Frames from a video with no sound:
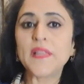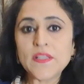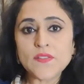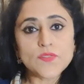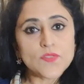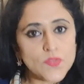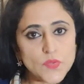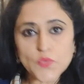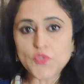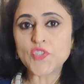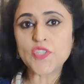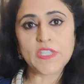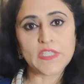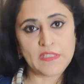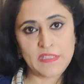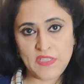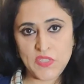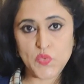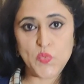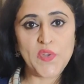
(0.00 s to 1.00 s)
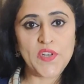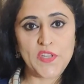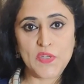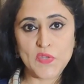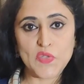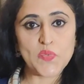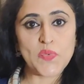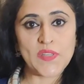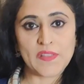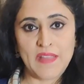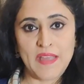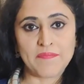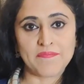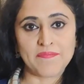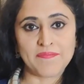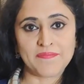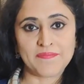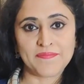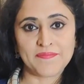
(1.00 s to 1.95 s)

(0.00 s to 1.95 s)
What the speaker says: please do share these videos with them.